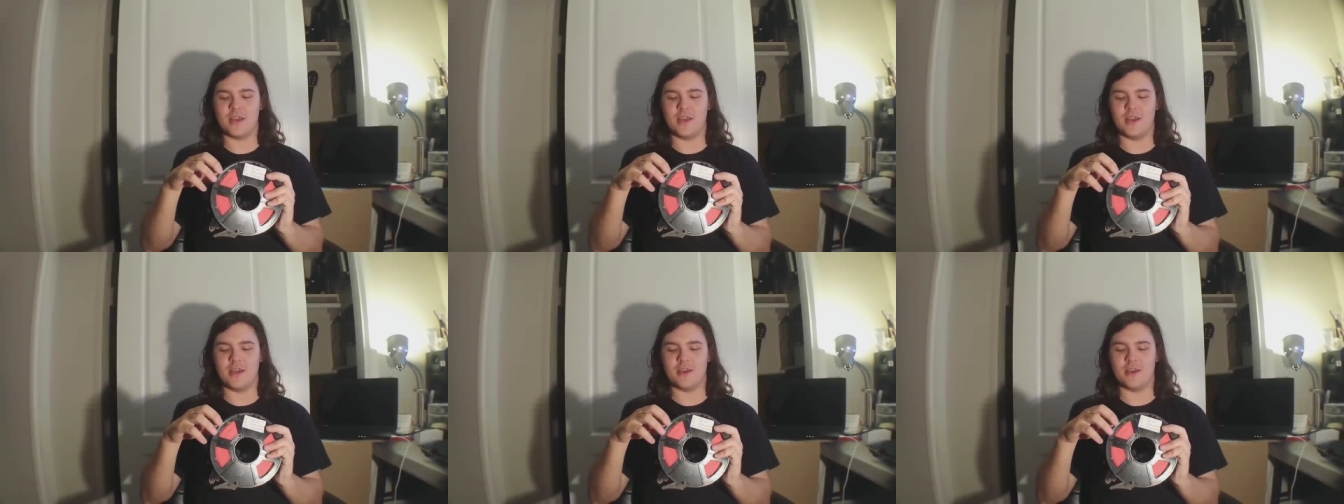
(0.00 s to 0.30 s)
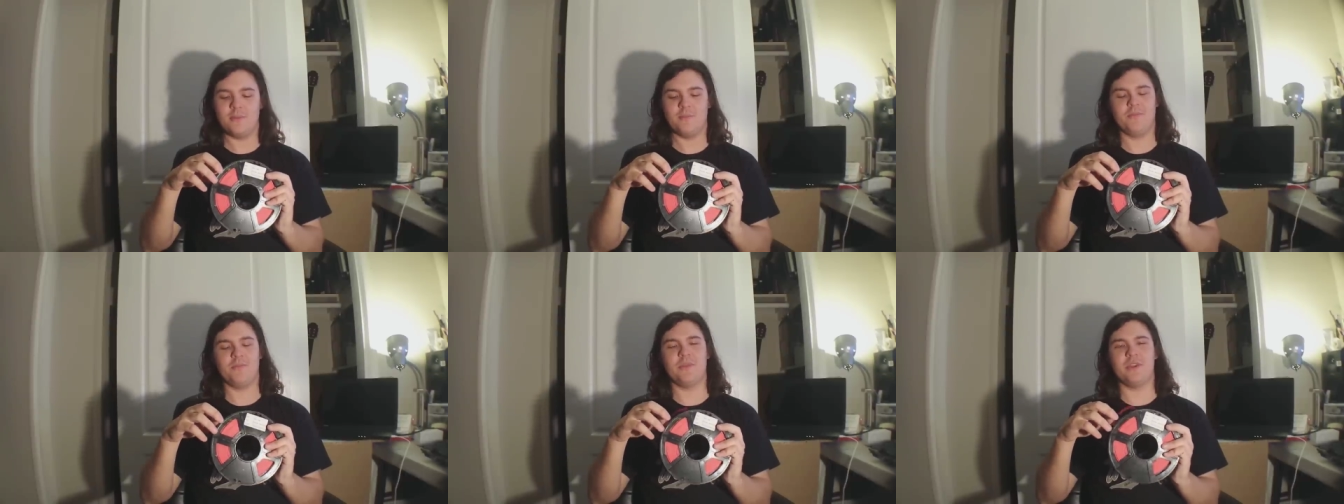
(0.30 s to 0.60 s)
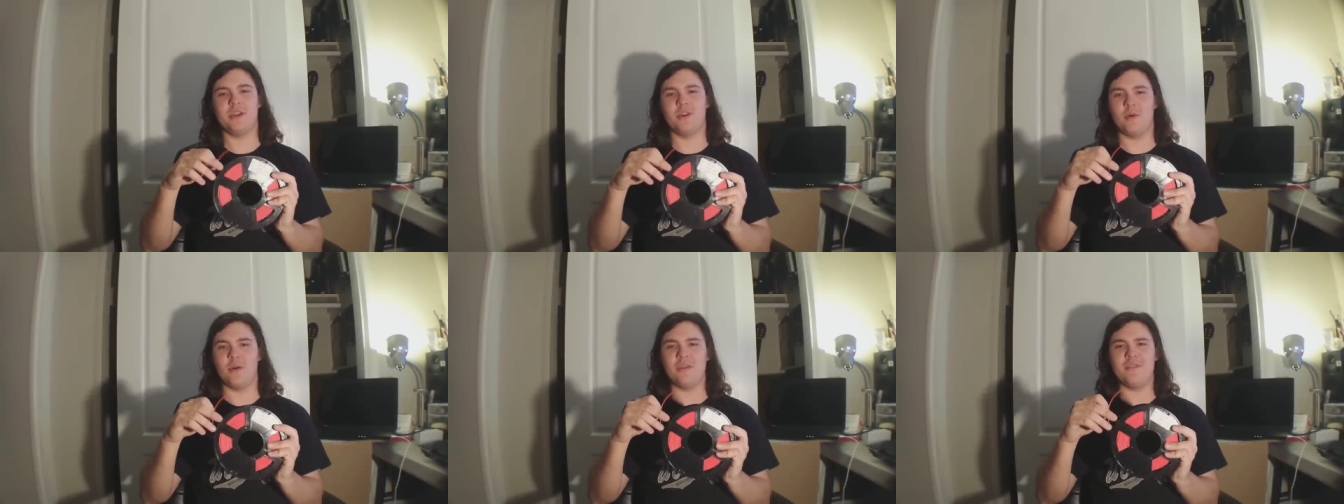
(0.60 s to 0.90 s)
uh,
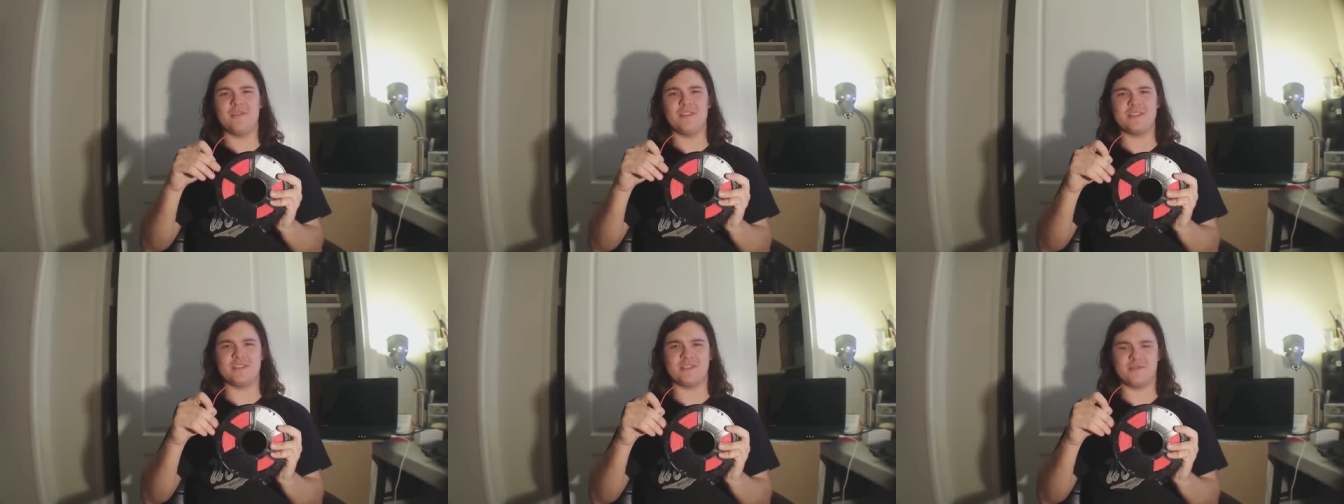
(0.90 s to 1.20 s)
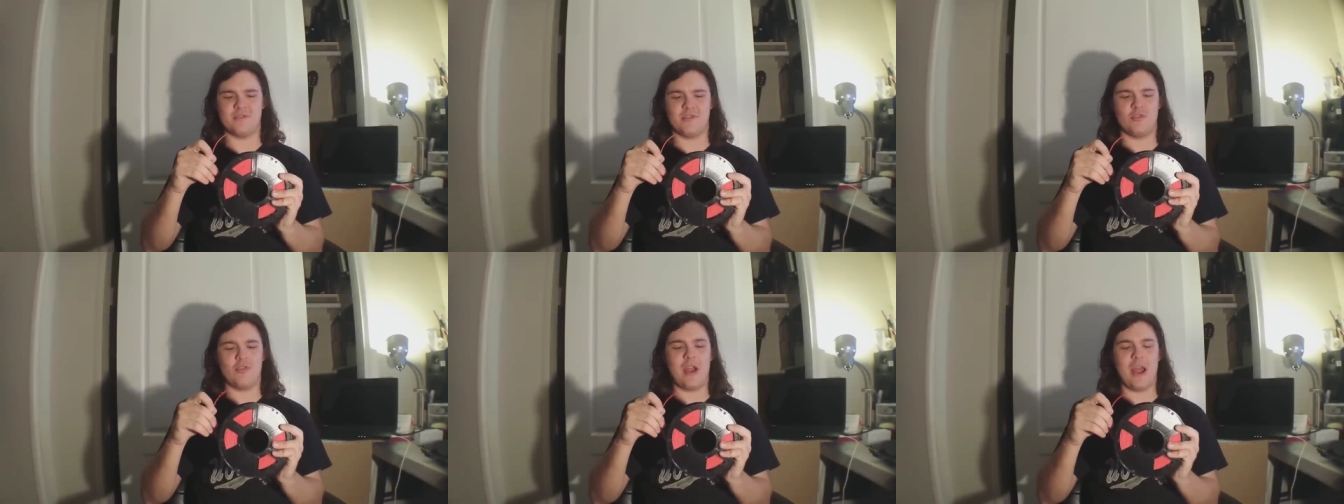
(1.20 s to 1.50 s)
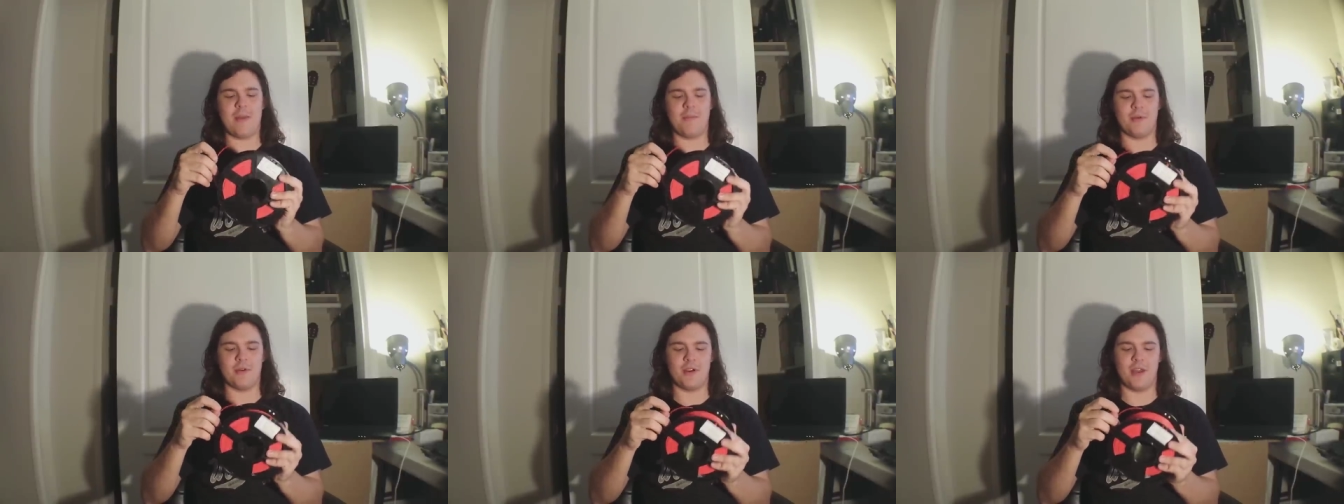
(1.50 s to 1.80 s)
you know, if it's
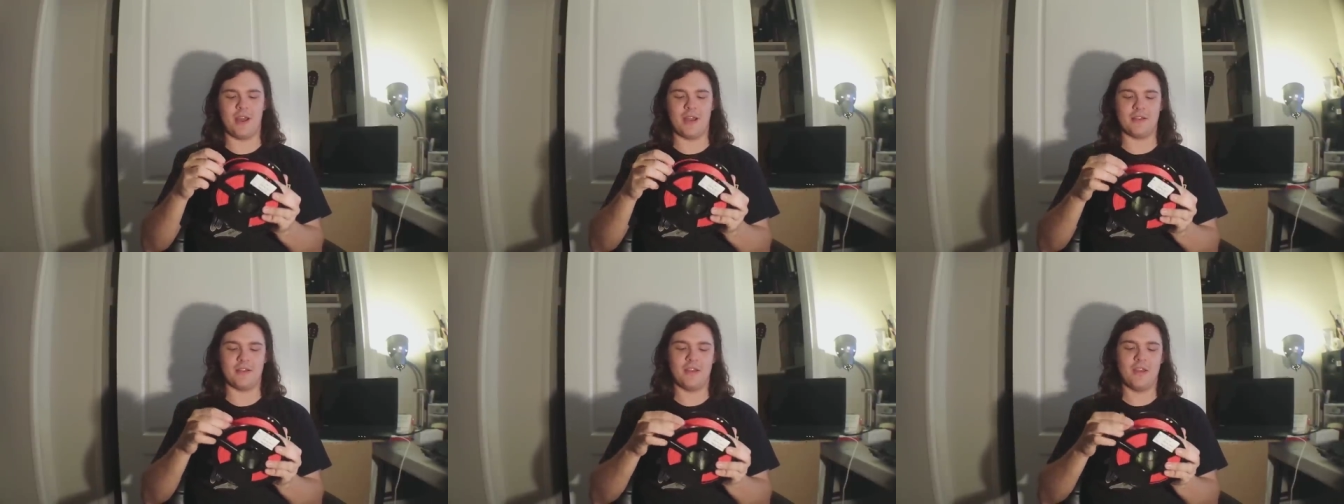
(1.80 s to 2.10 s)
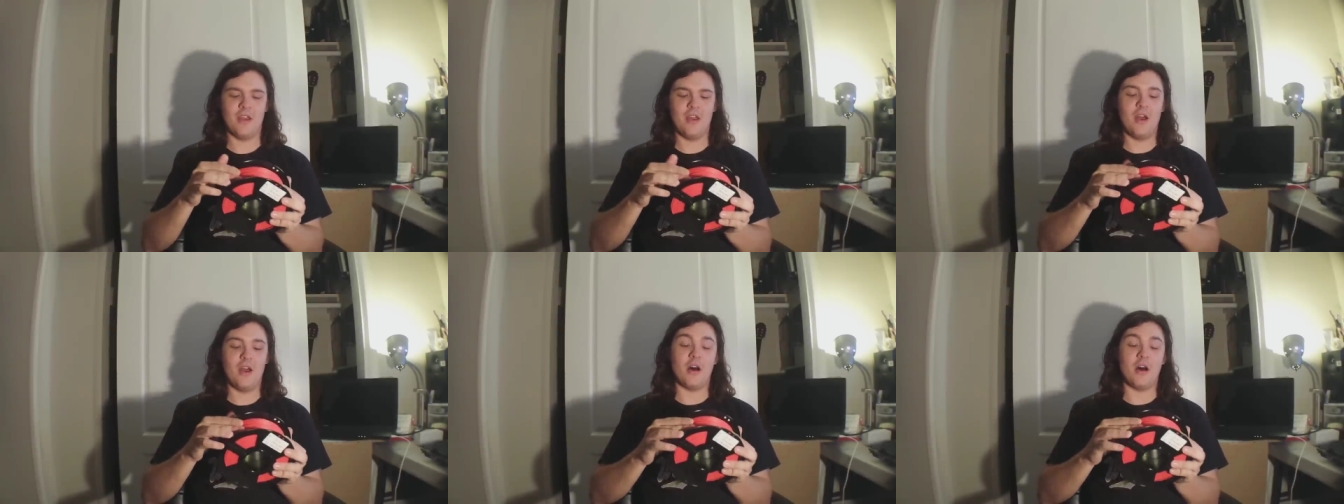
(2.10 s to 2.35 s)
crap or not.